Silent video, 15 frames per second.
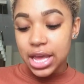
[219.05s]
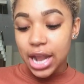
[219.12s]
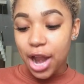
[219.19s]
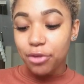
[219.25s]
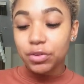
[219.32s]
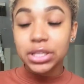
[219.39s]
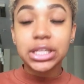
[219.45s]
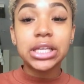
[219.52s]
and I
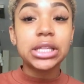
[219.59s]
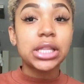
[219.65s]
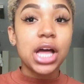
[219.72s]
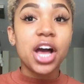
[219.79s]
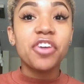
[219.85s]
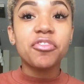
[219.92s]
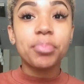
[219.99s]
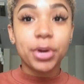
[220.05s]
really
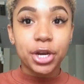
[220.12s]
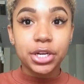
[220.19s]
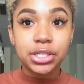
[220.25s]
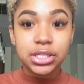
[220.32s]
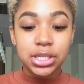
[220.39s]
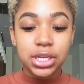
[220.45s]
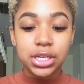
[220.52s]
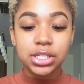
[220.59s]
love
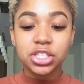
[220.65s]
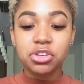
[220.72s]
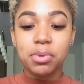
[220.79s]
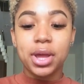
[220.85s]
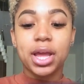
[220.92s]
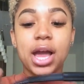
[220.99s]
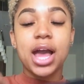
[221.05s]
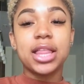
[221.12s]
purses. So
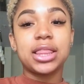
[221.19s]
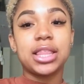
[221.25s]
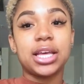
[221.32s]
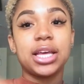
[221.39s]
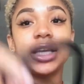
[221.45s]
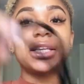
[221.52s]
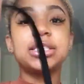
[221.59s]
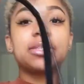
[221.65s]
I got
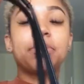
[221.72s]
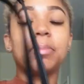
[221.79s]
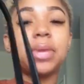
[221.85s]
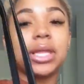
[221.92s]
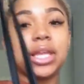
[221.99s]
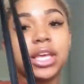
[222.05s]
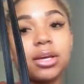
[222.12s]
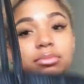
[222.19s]
this
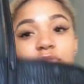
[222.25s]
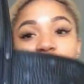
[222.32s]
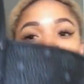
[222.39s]
medium